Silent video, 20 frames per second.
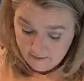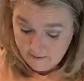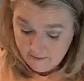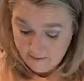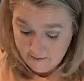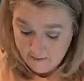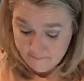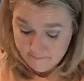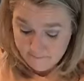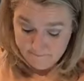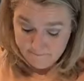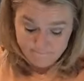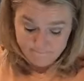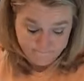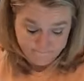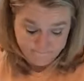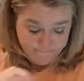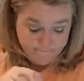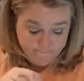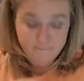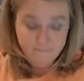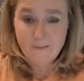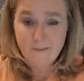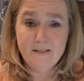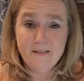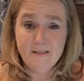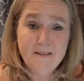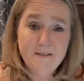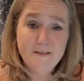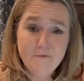Like I
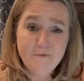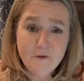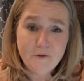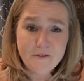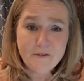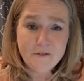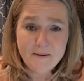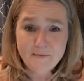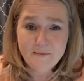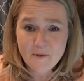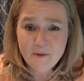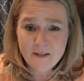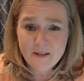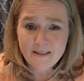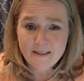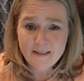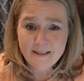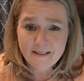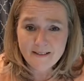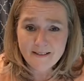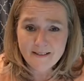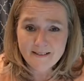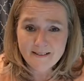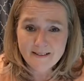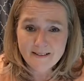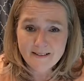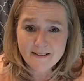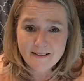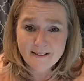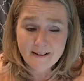said, this is the first time doing anything like
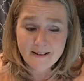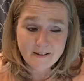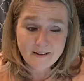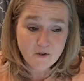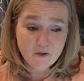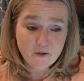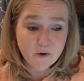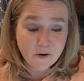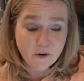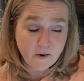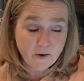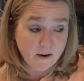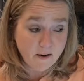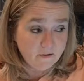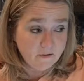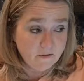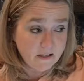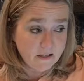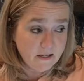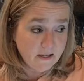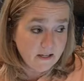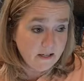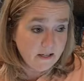this, and I enjoy crafting,